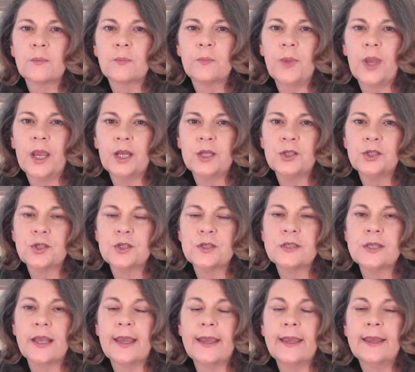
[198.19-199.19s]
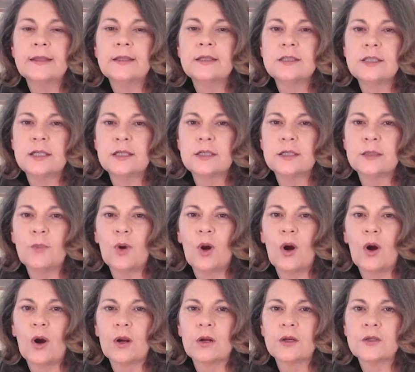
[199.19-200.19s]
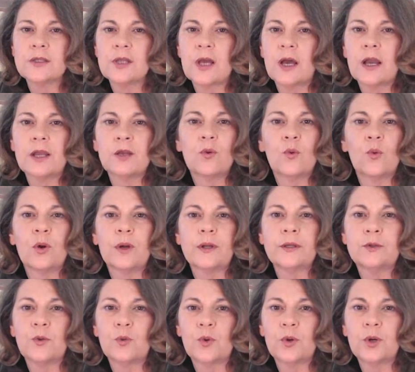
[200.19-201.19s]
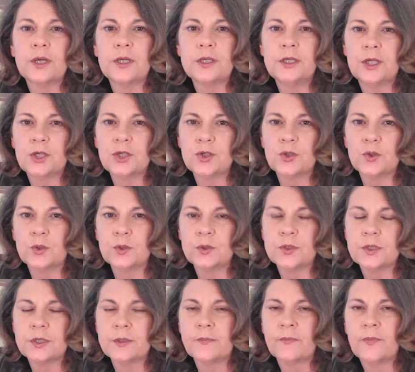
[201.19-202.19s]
pages and addendum are signed or initialed.